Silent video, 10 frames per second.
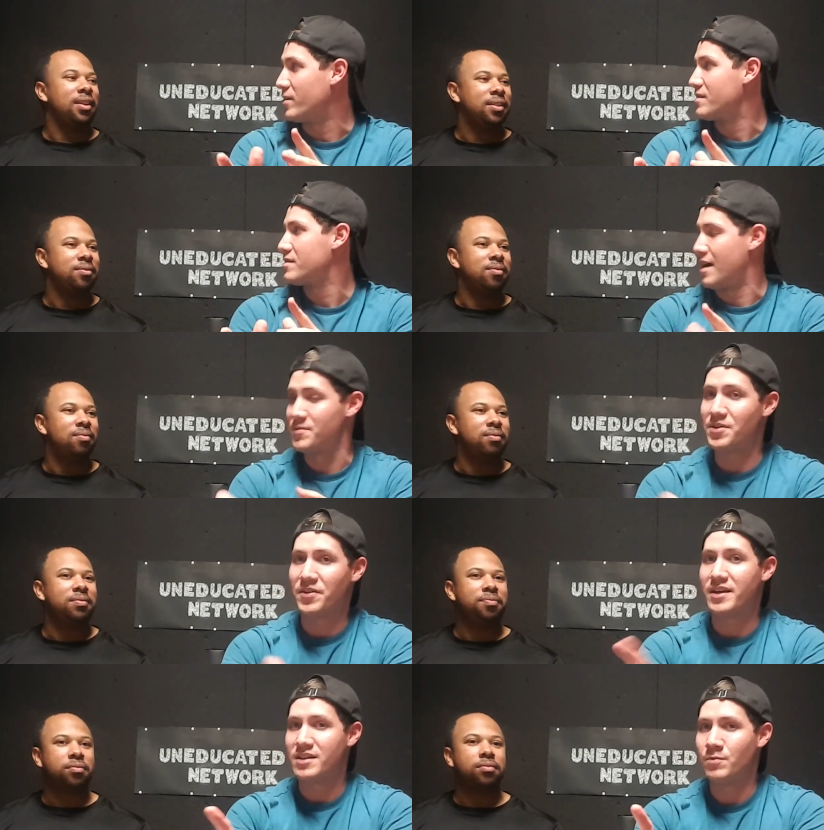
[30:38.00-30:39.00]
Speaker 1: points. I'm still
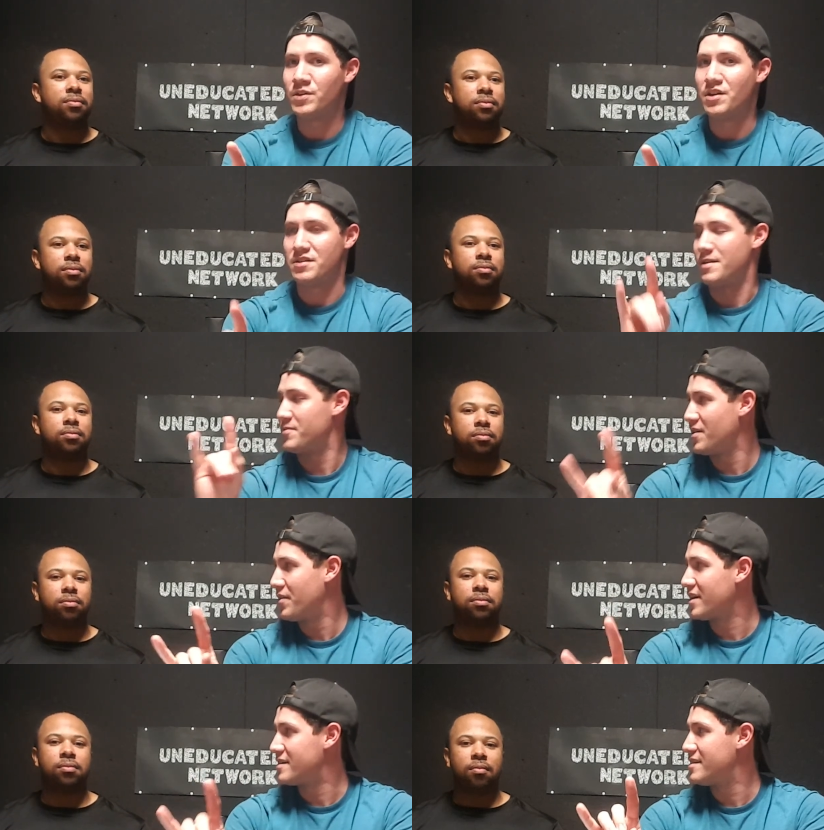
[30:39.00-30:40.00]
thinking double digits. I'm still
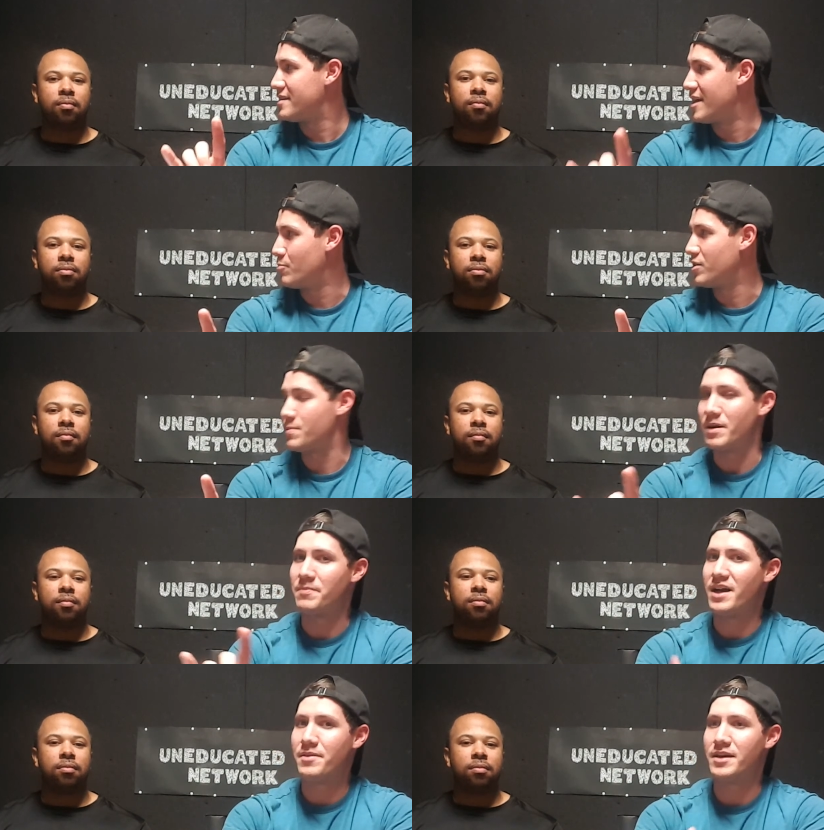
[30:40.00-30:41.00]
thinking 10 points, but I'm
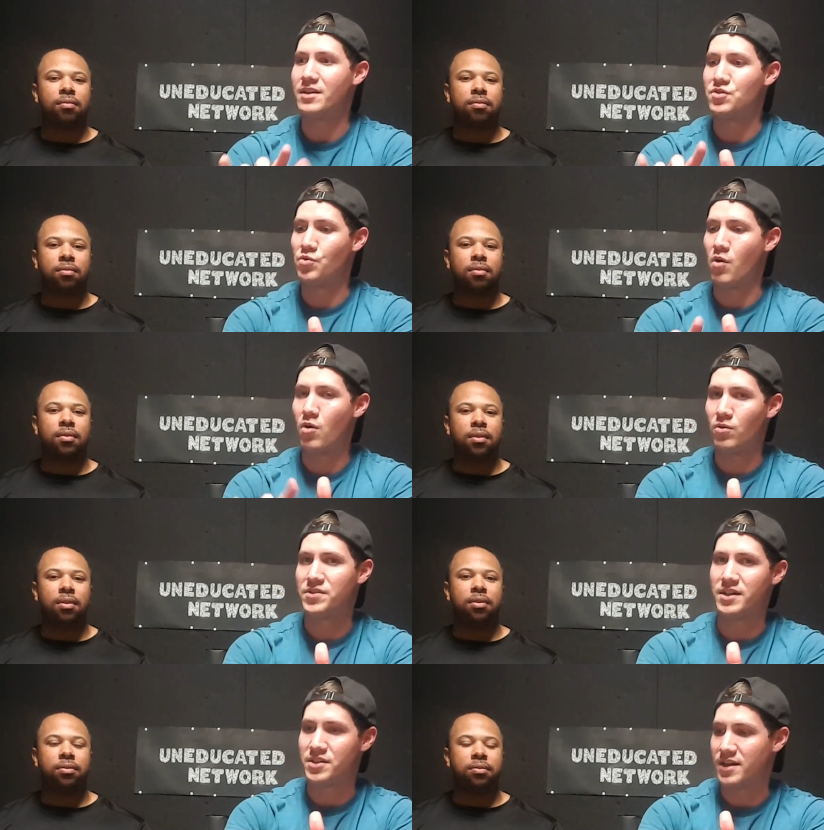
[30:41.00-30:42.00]
not thinking two whole
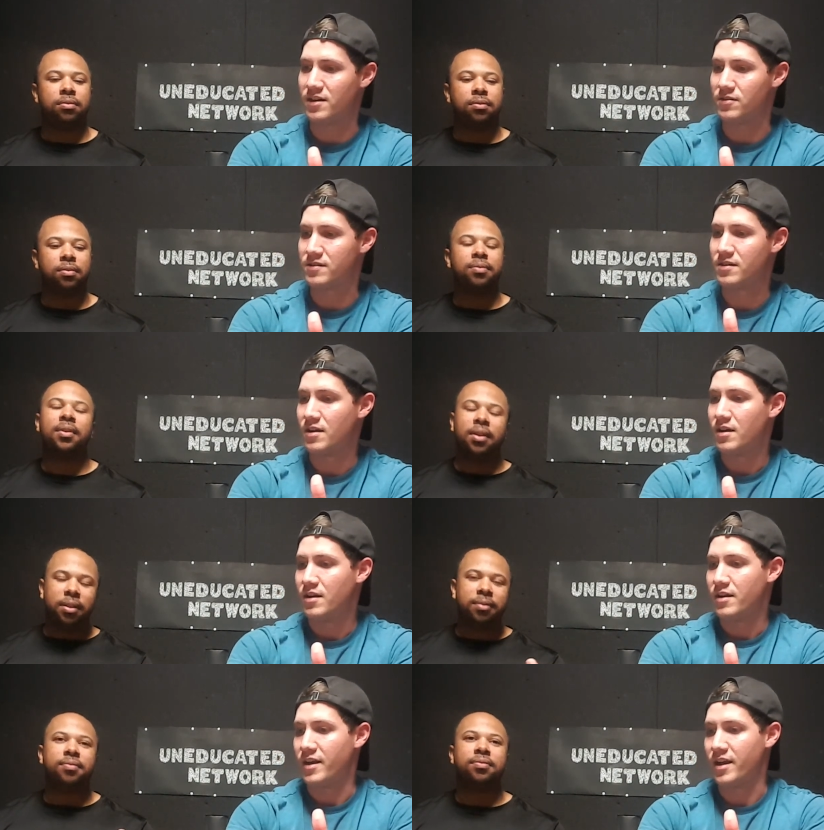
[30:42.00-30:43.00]
touchdowns.
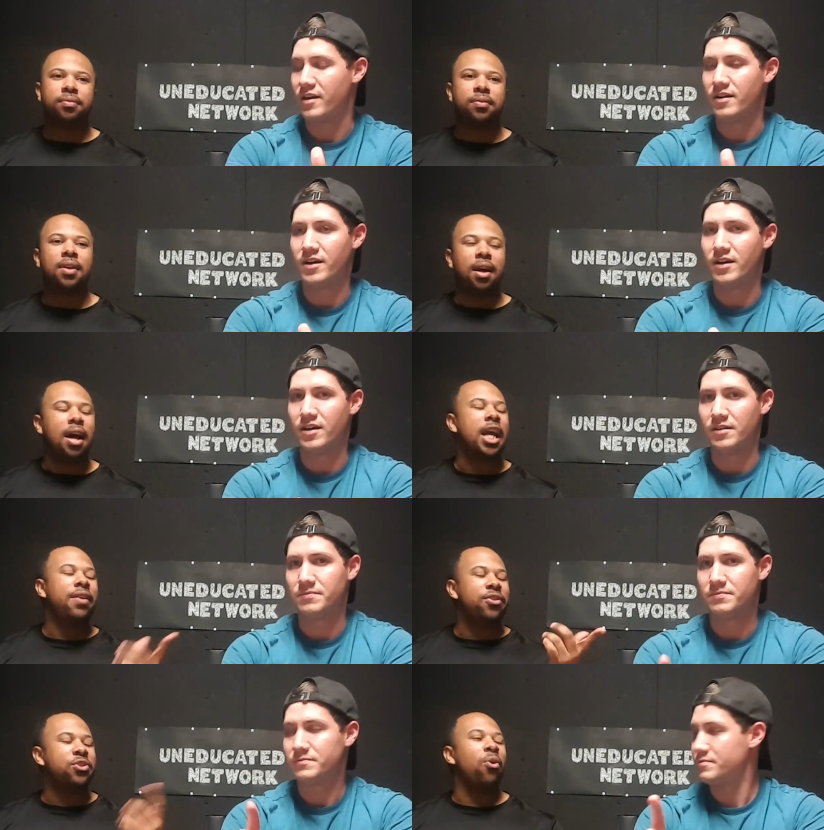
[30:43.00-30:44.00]
And uh, I
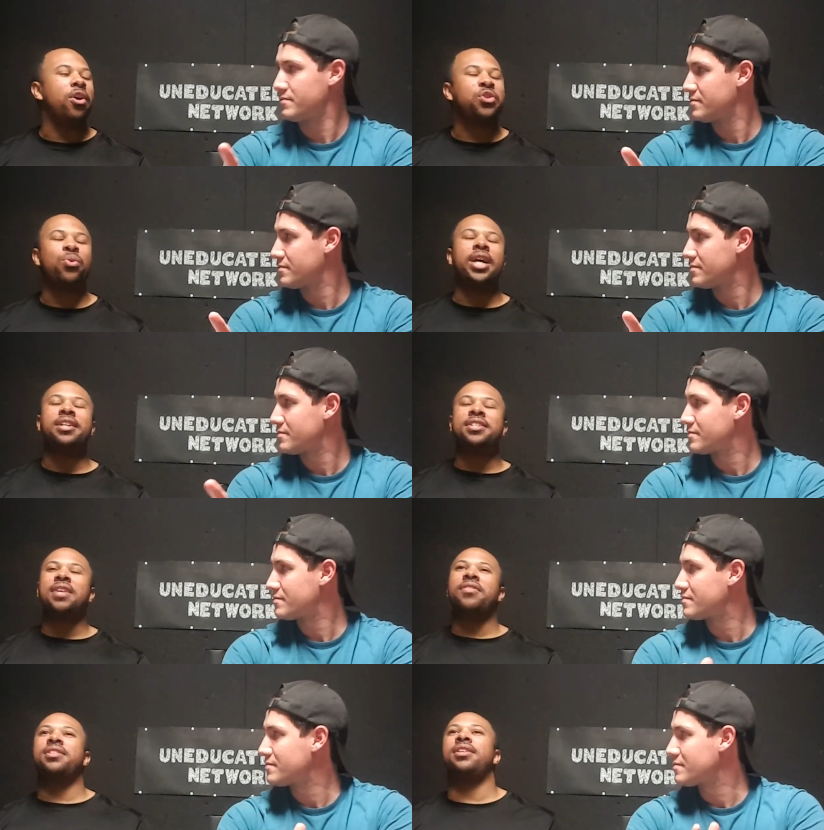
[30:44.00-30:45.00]
even
Speaker 2: scored 28 to
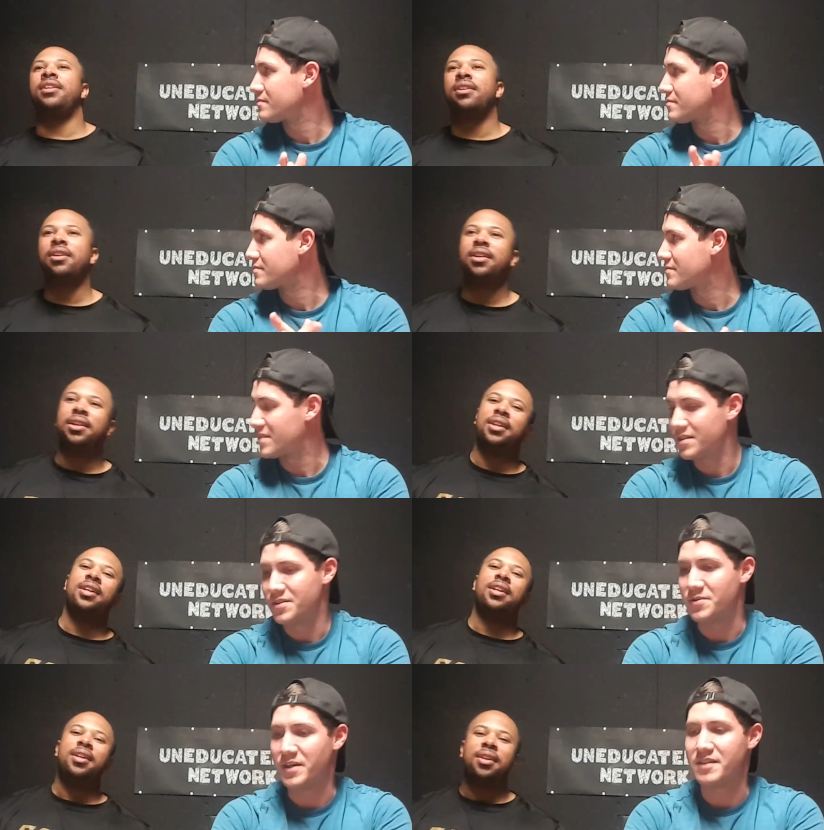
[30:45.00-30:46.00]
17.
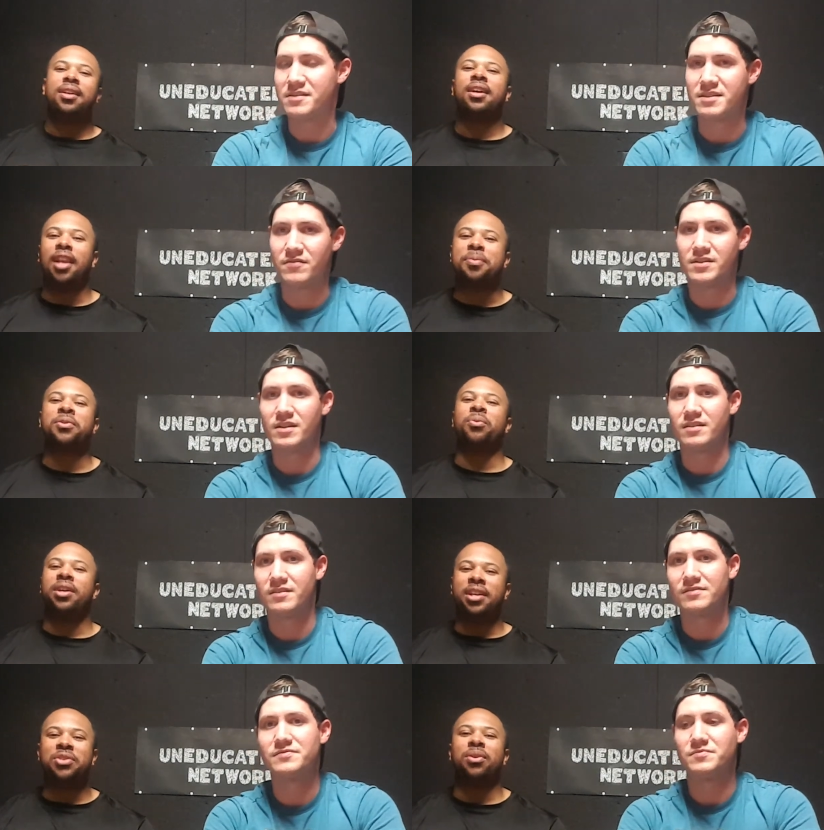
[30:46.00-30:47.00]
Speaker 1: 28 to 17. Clemson
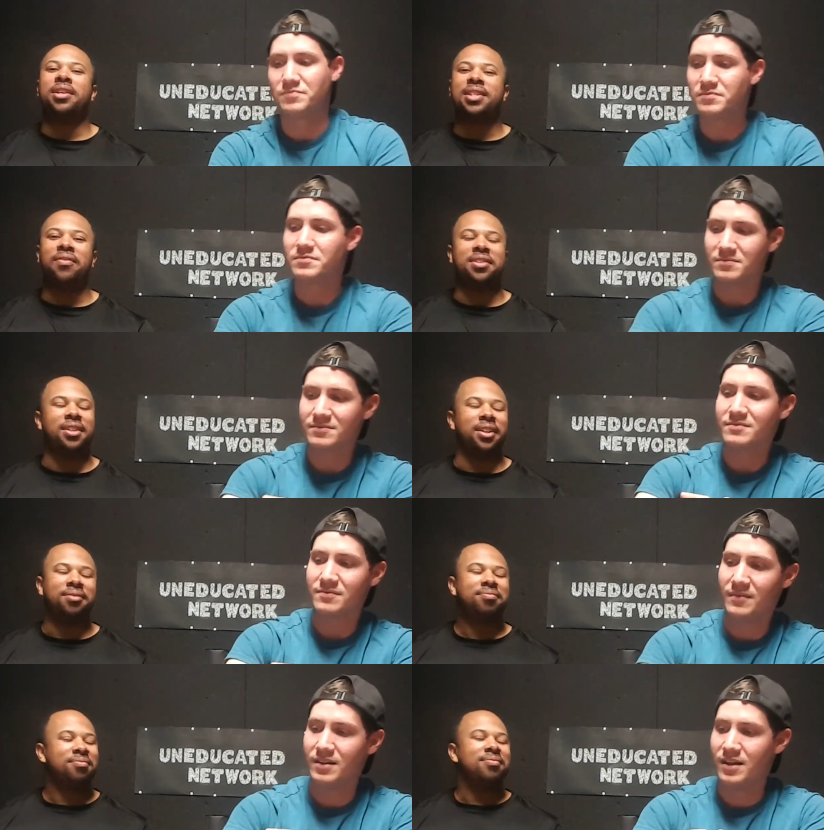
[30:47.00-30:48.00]
Speaker 2: wins 28-17.
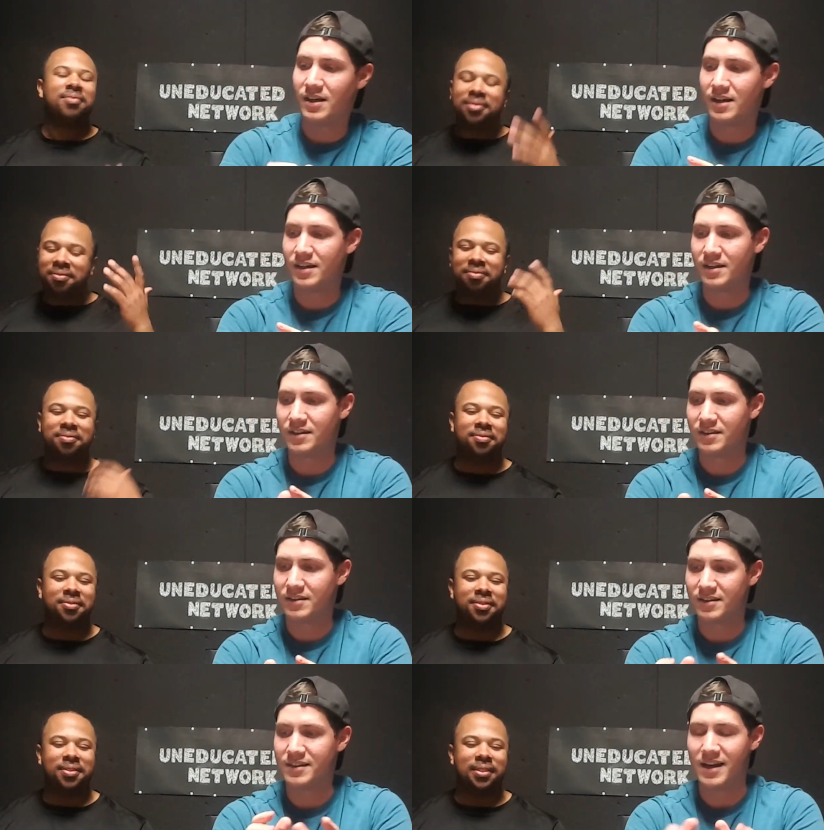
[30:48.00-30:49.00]
Speaker 1: Uh,
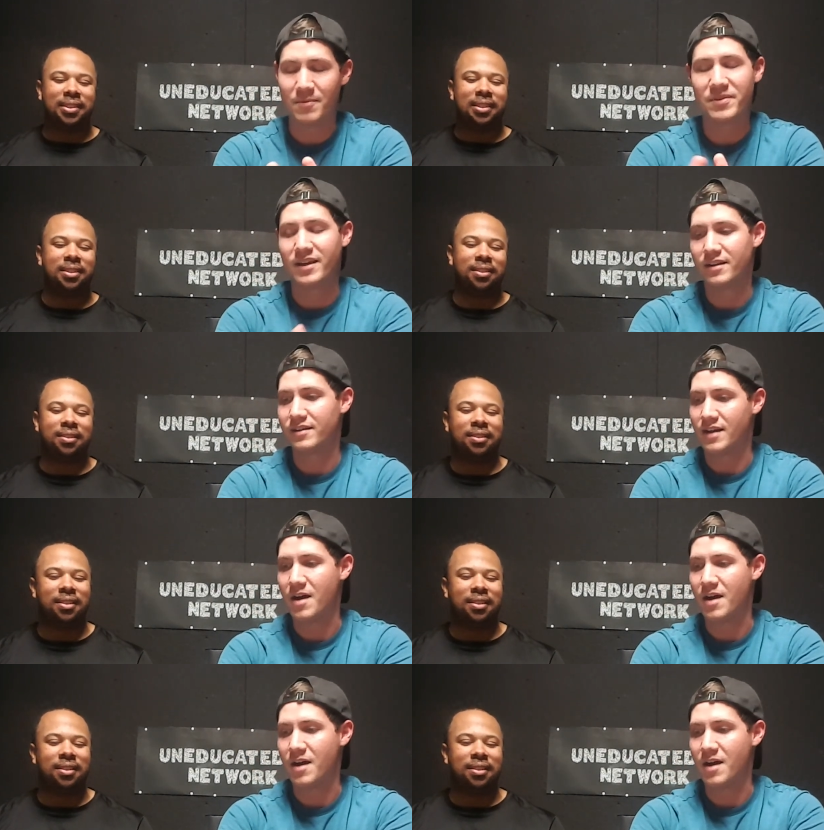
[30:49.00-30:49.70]
yeah, I'm thinking